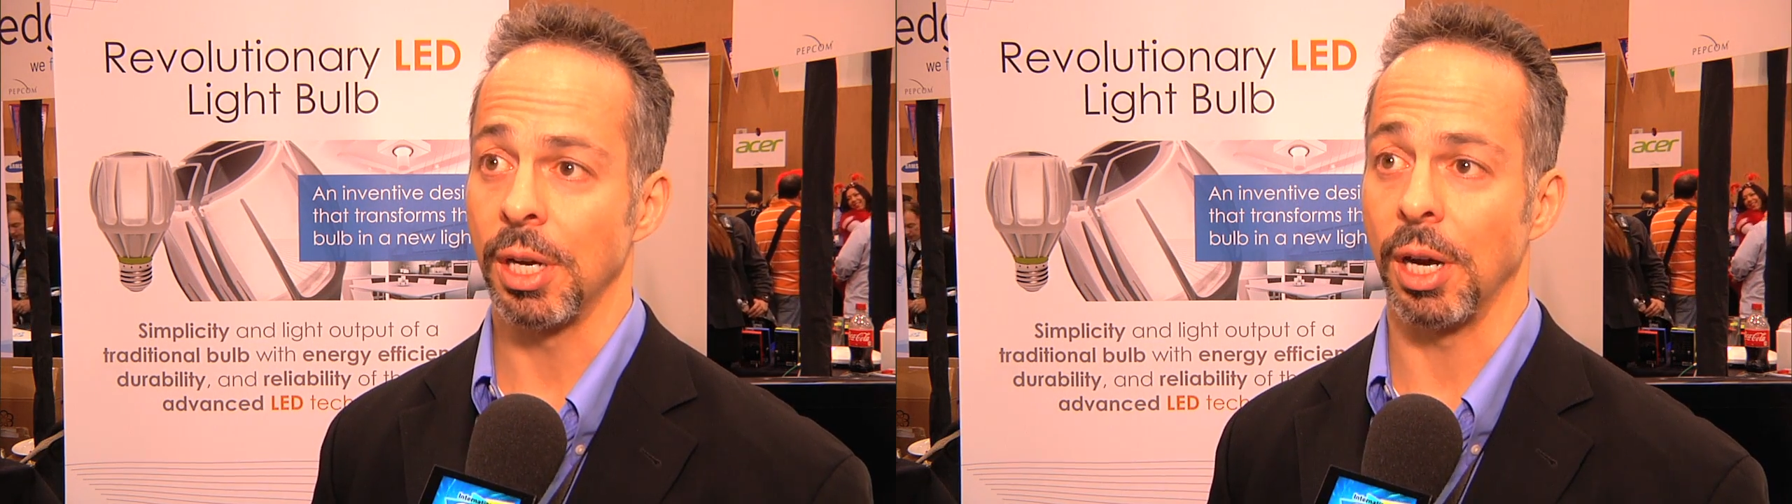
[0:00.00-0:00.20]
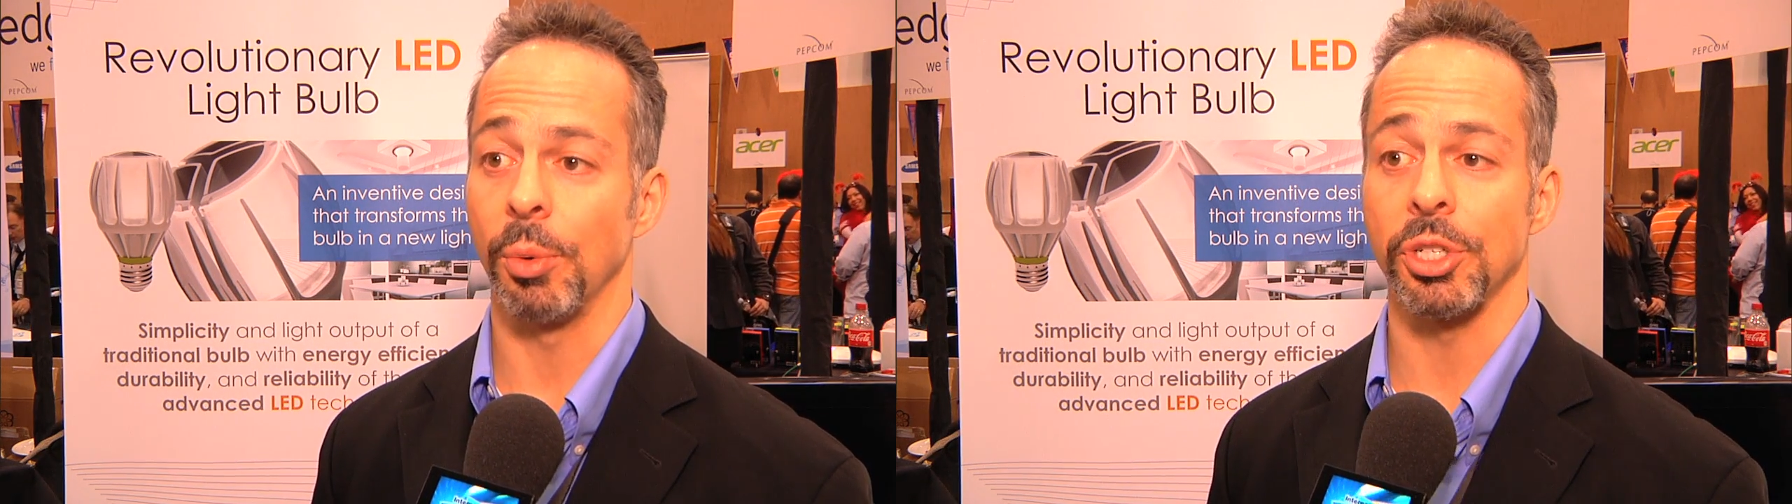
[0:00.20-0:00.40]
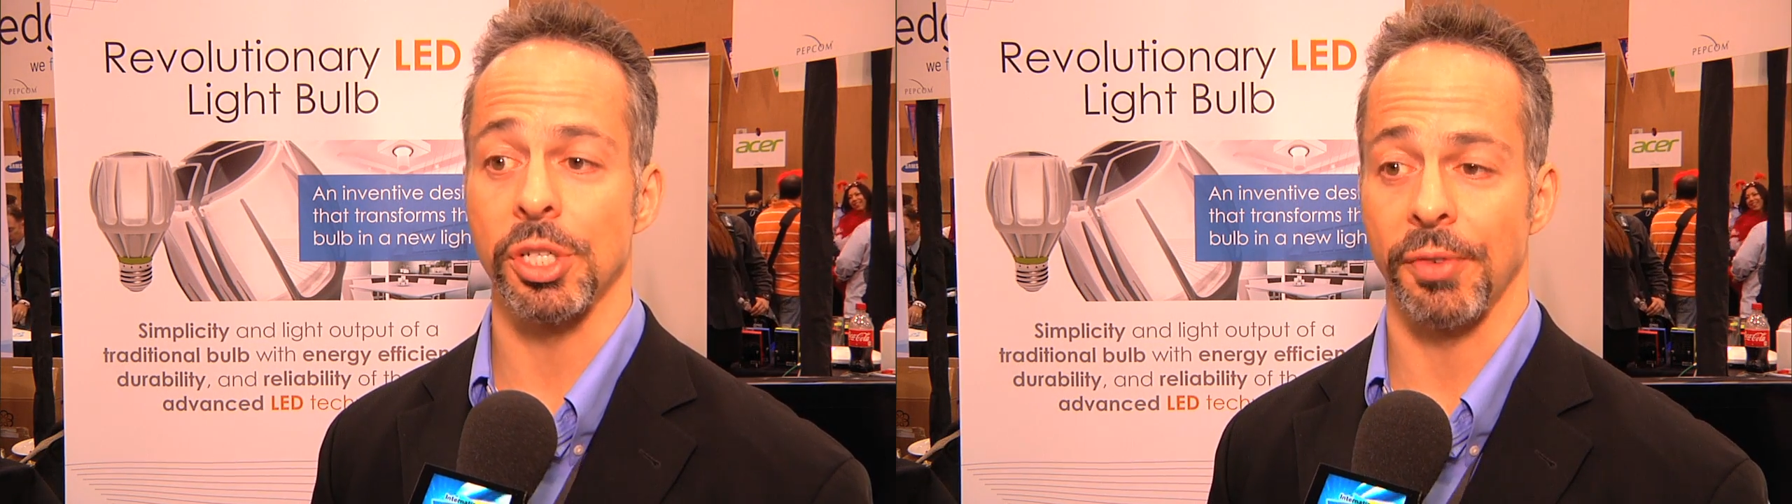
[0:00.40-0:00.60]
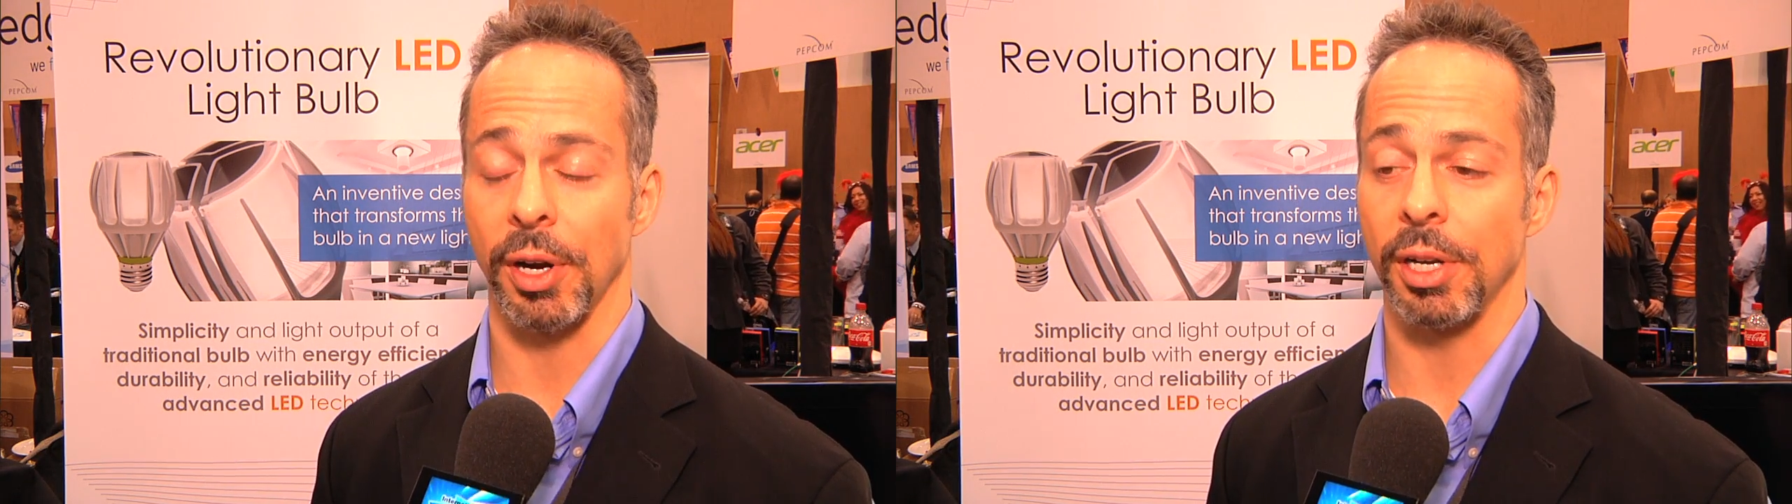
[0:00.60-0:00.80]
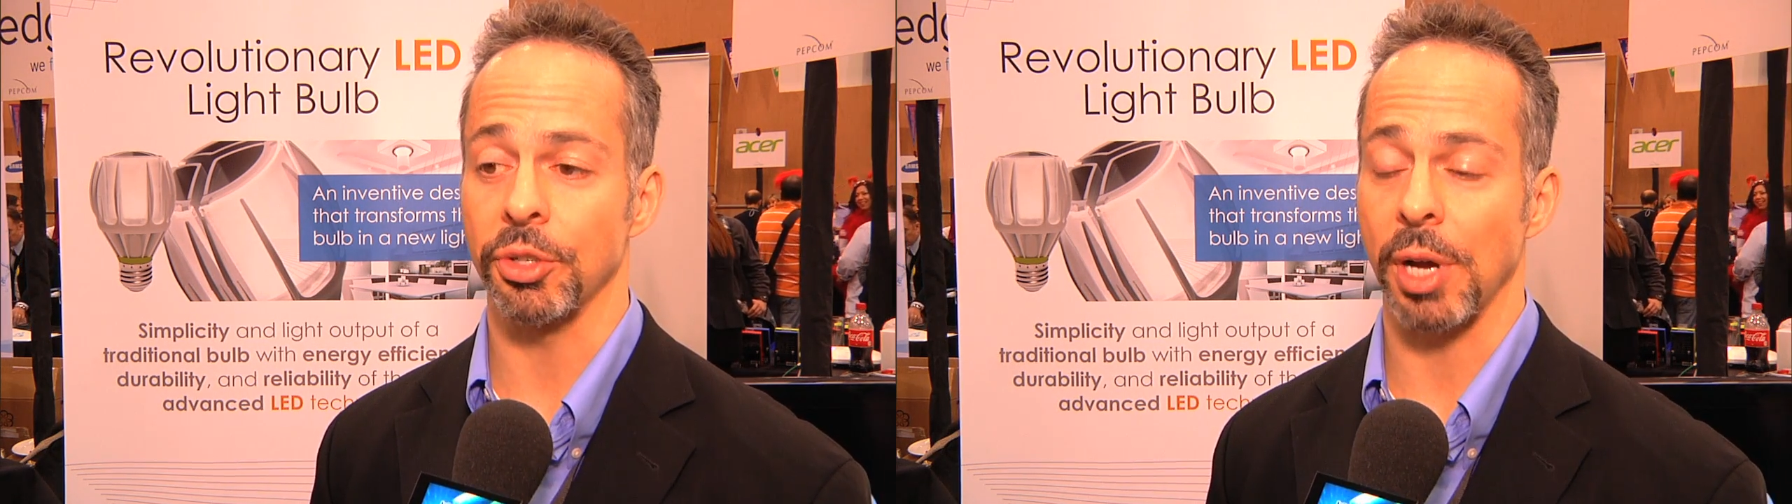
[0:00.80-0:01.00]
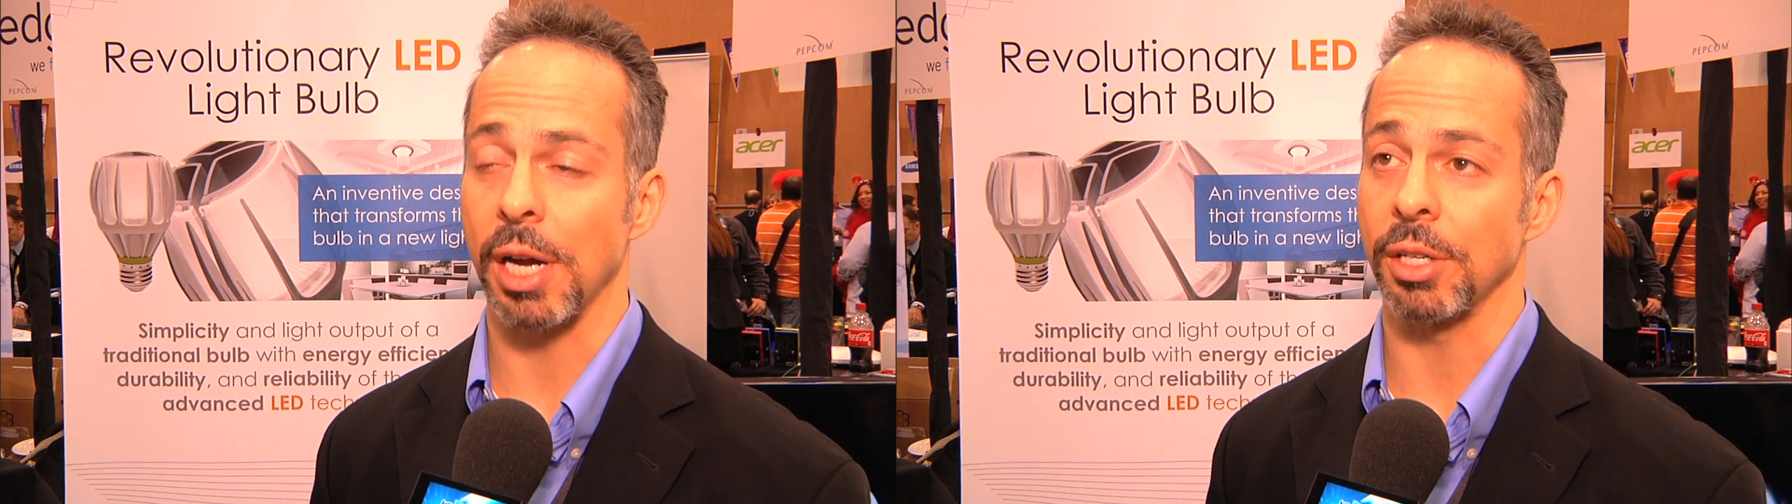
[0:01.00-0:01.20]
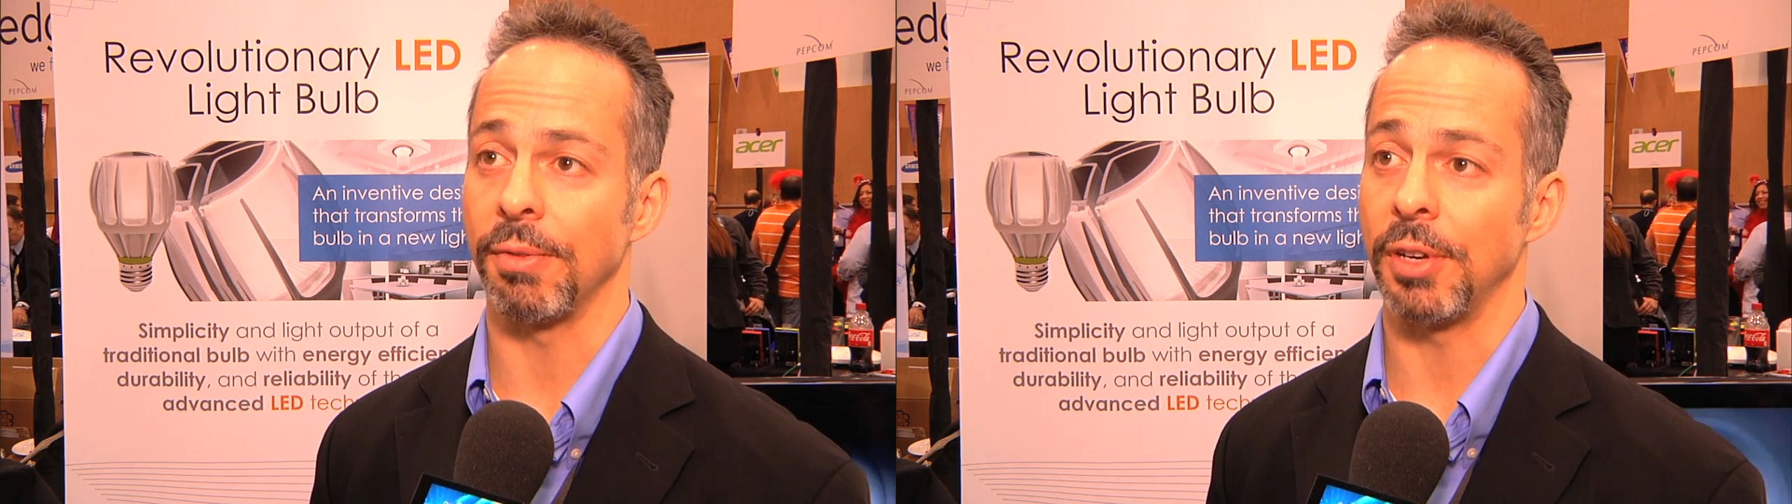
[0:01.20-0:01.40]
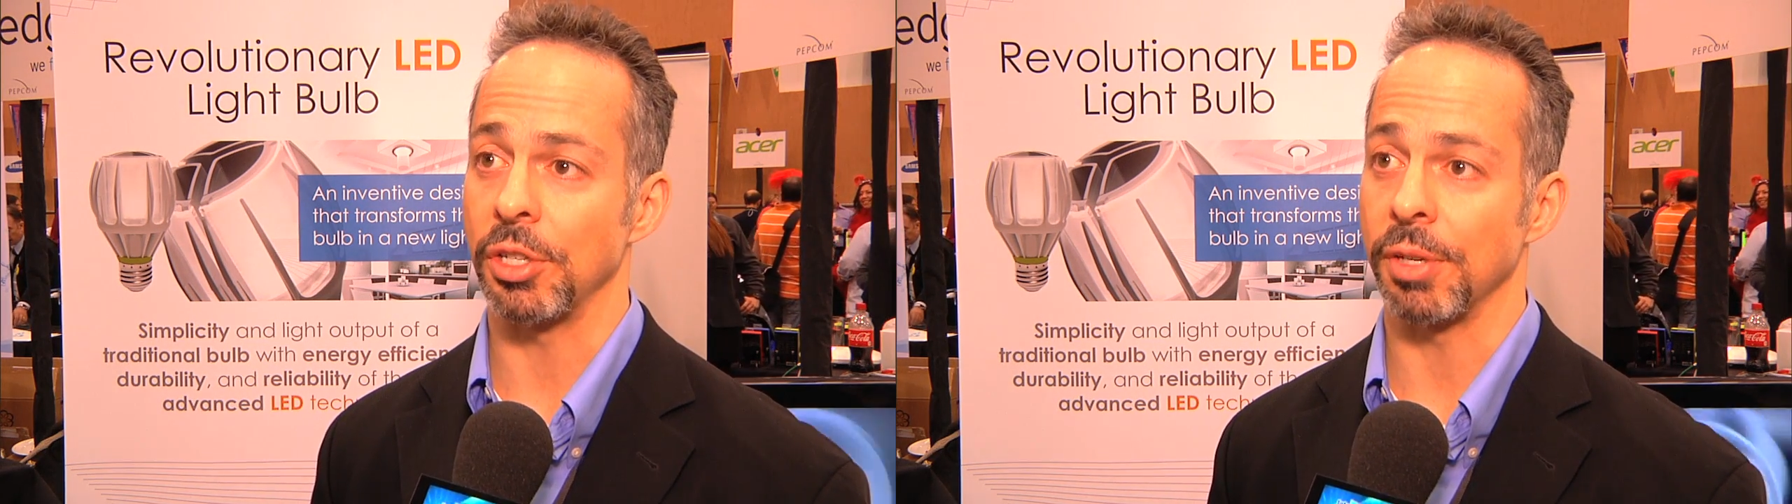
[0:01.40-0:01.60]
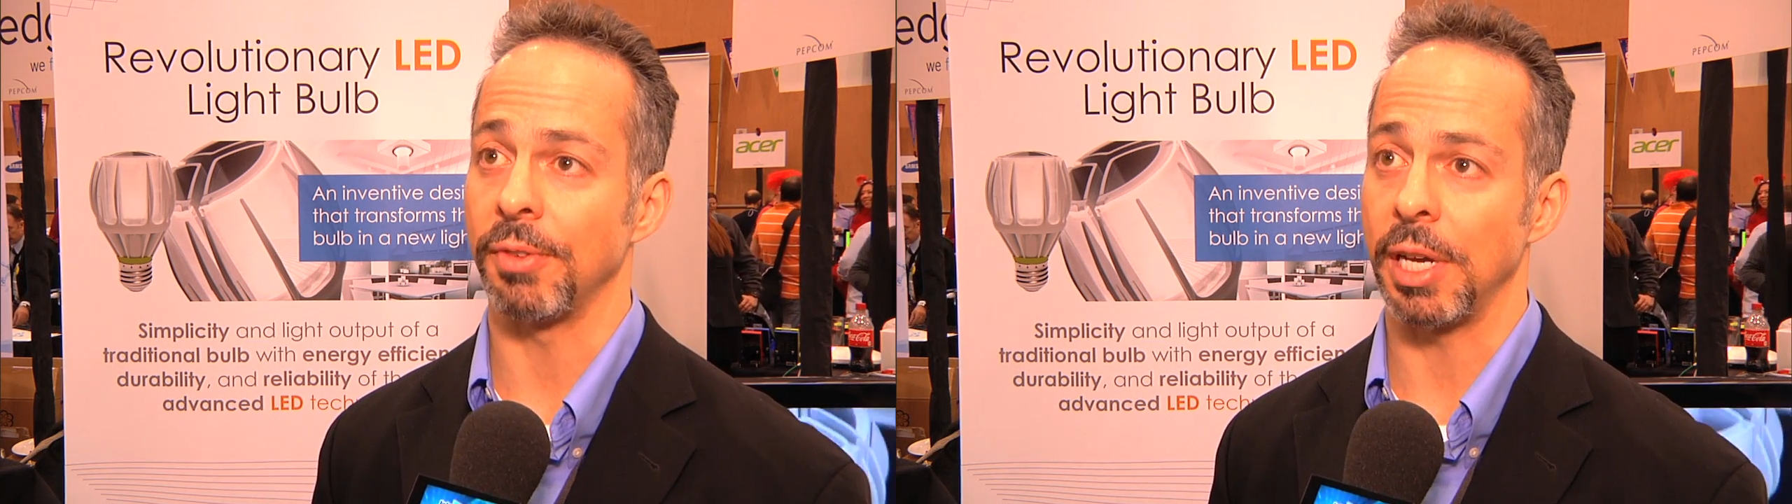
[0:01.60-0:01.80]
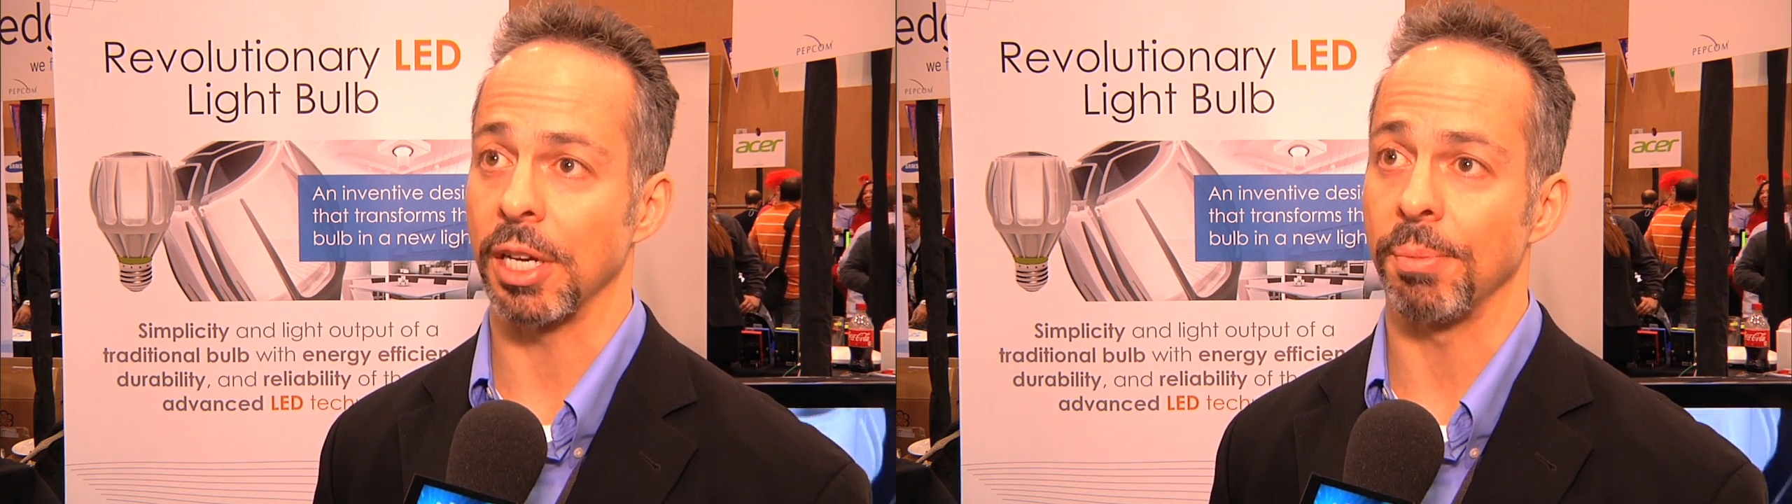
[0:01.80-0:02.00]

uh, which is very attractive vis a -vis